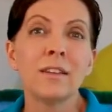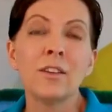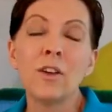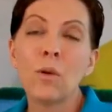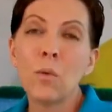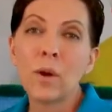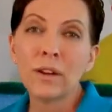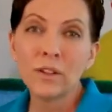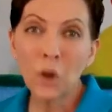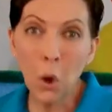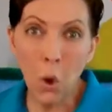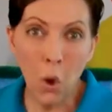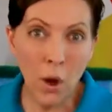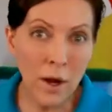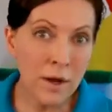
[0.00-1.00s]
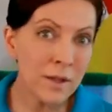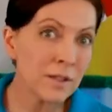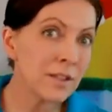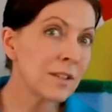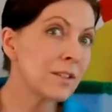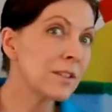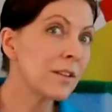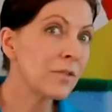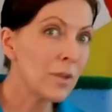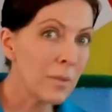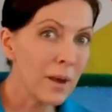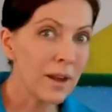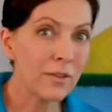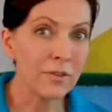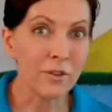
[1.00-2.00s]
You don't want toys and stuff
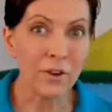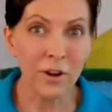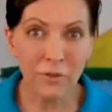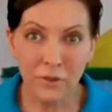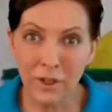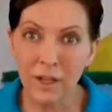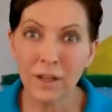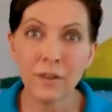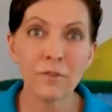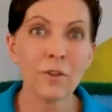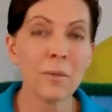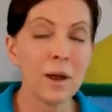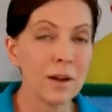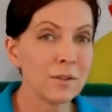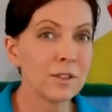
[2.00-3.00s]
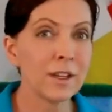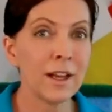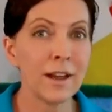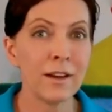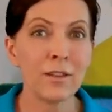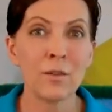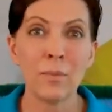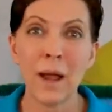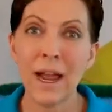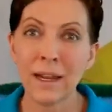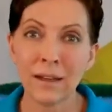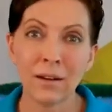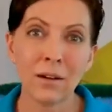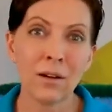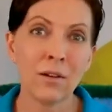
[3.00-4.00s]
that may have drifted in from outside in the
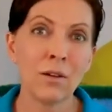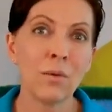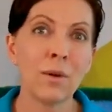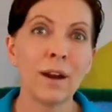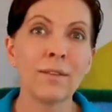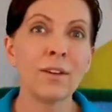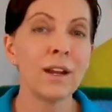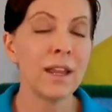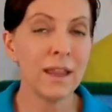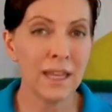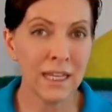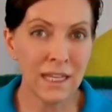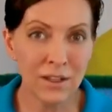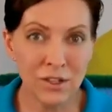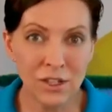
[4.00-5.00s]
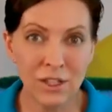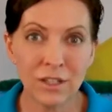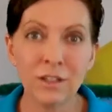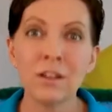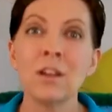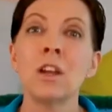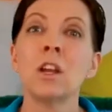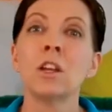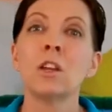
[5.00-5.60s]
backyard or whatever in the kitchen.